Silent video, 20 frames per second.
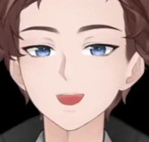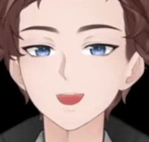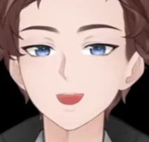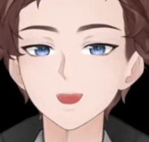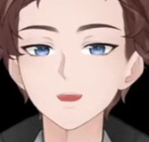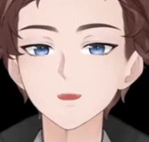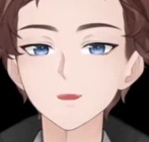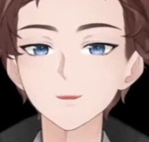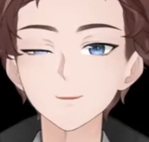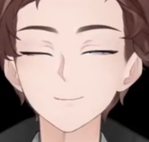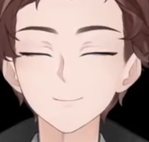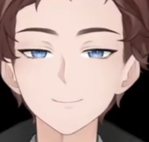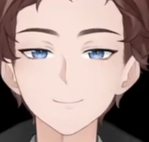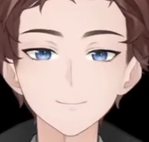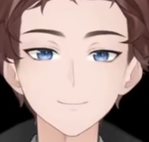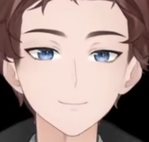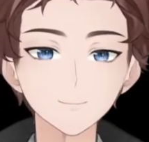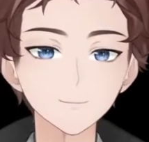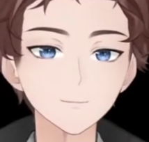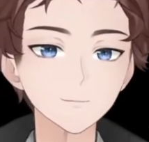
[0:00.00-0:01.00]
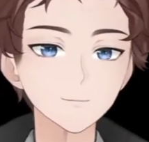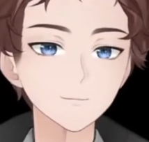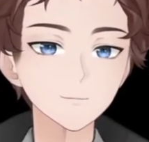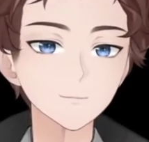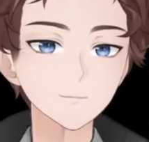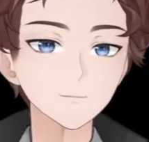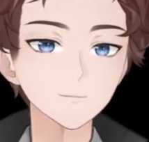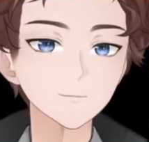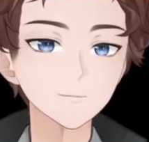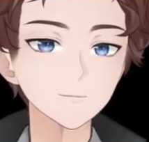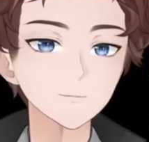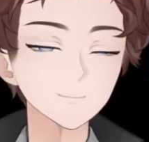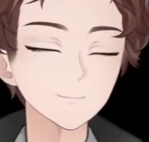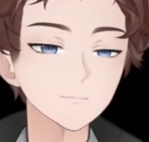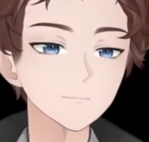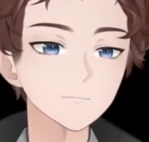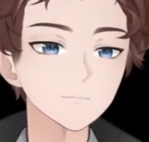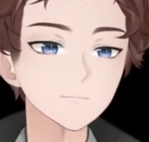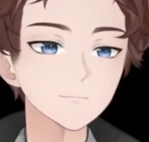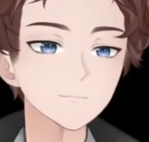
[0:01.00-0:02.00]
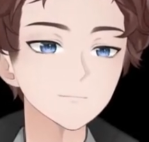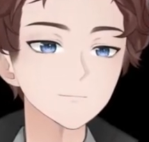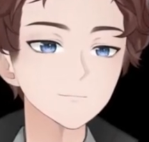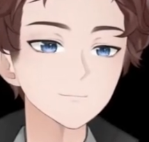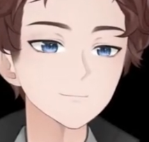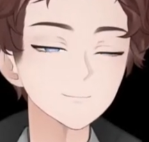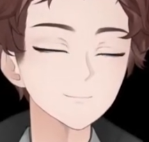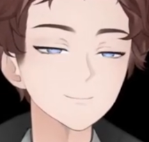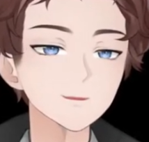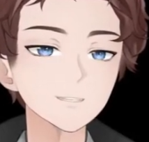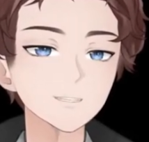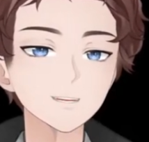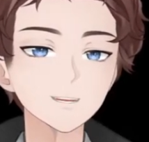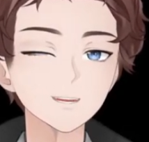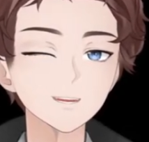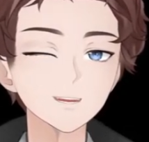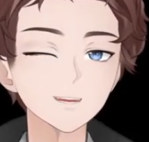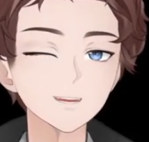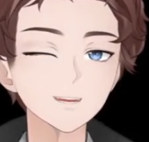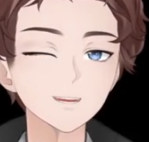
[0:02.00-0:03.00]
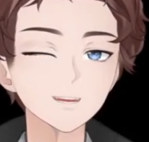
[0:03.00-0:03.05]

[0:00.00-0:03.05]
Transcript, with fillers: DRIP. No winking but meh.